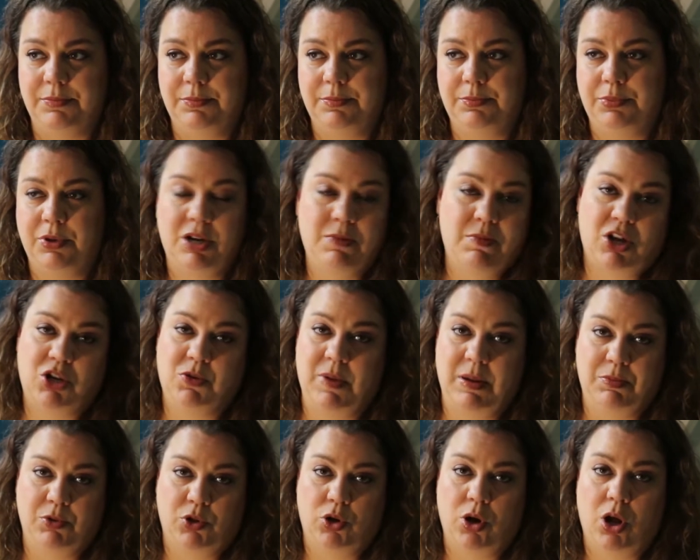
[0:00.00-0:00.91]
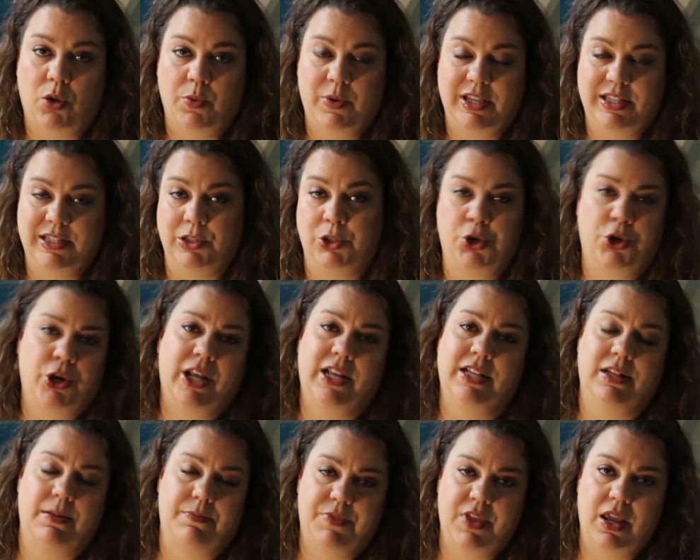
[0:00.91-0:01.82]
pretty much people are always learning
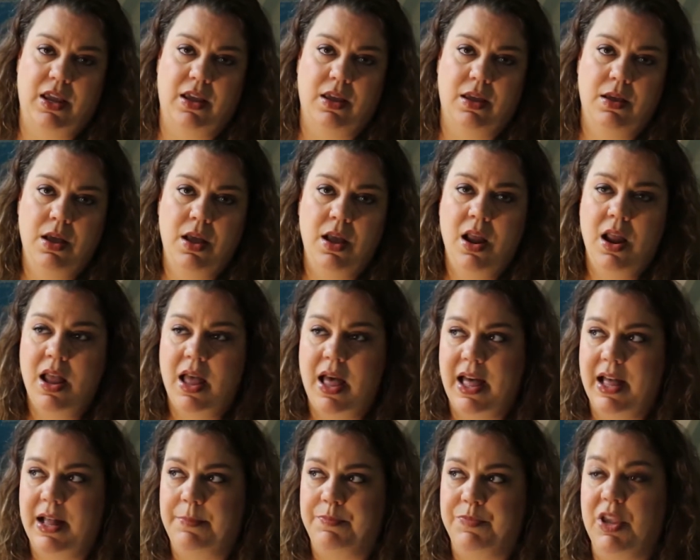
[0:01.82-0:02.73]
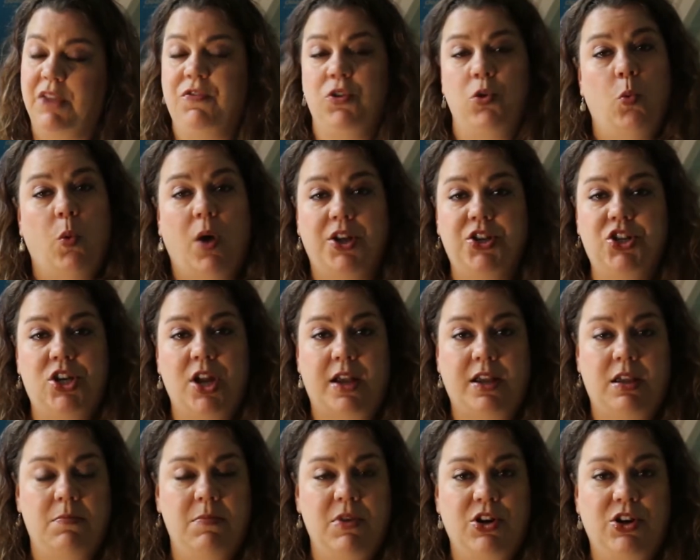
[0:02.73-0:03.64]
something. If you watch
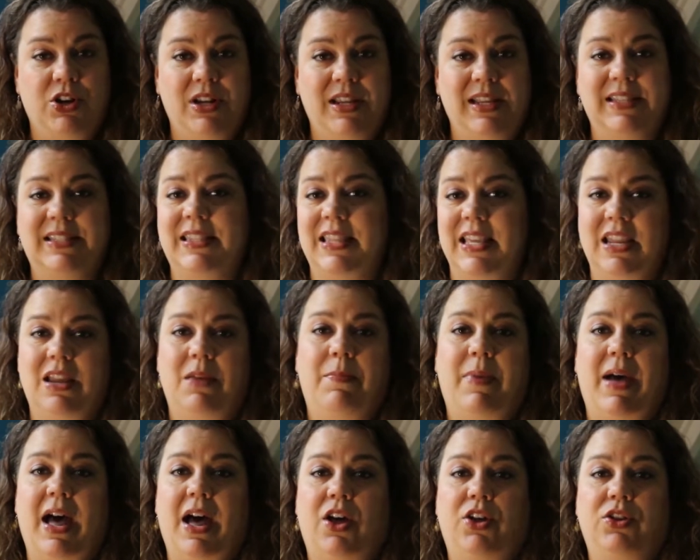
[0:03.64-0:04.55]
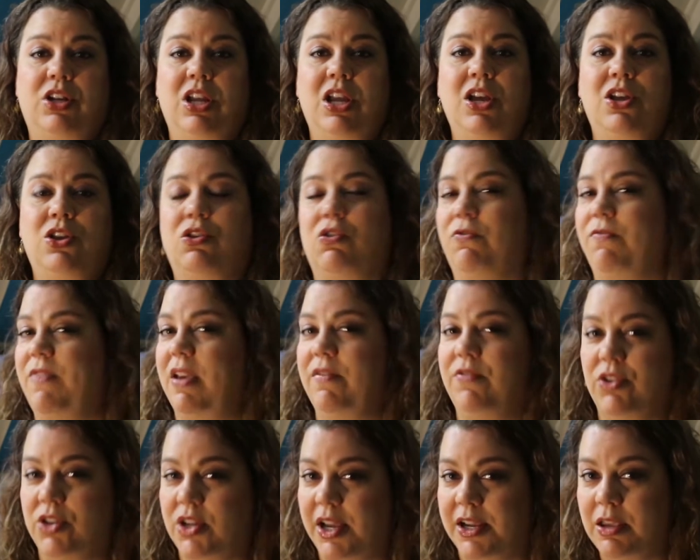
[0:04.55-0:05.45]
documentaries, think about your
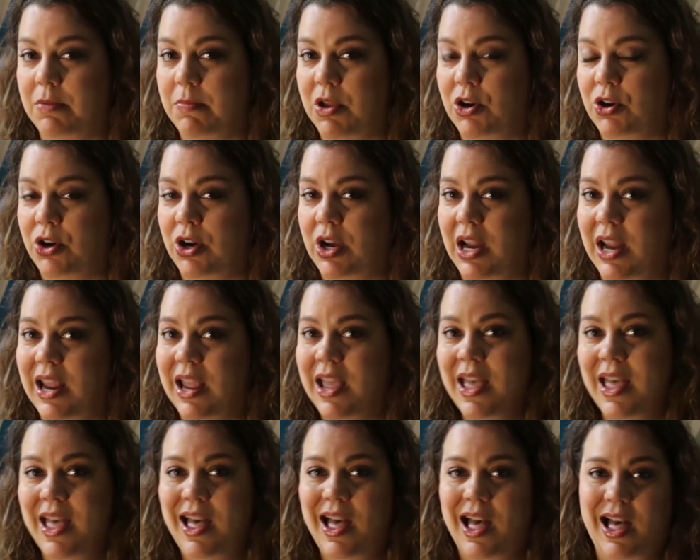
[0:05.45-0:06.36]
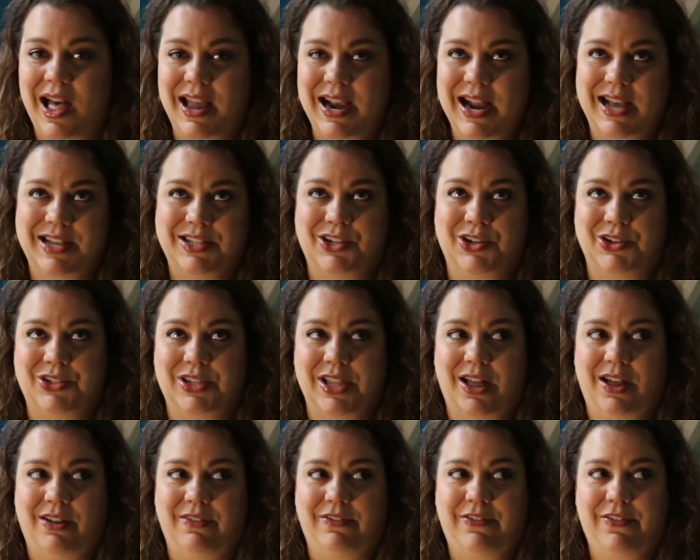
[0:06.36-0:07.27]
favorite documentary and ask
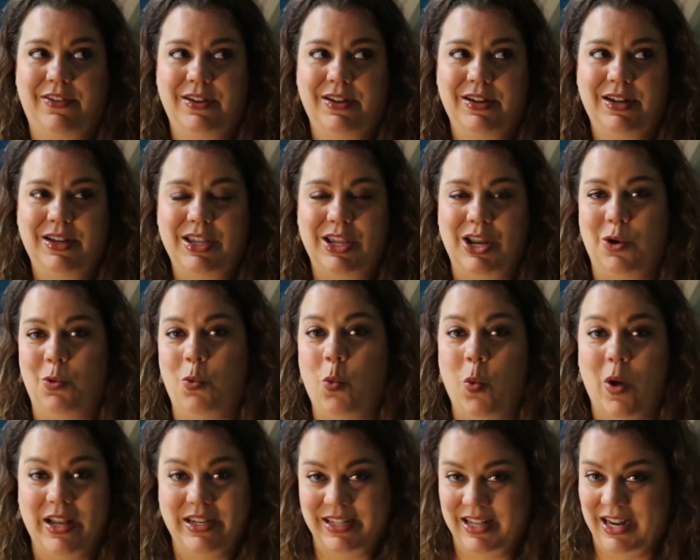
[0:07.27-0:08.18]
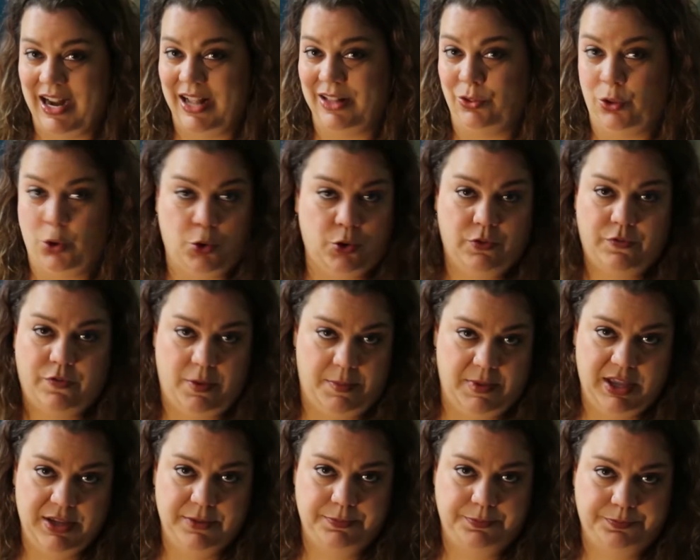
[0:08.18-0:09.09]
yourself, what did I learn from
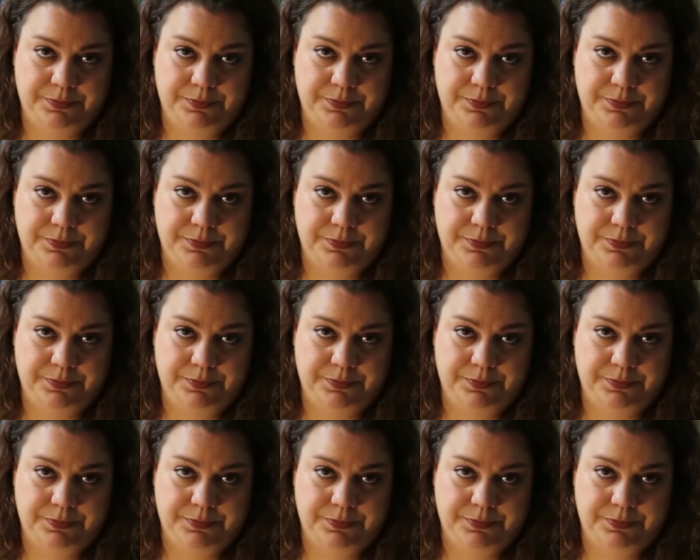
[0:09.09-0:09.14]
it?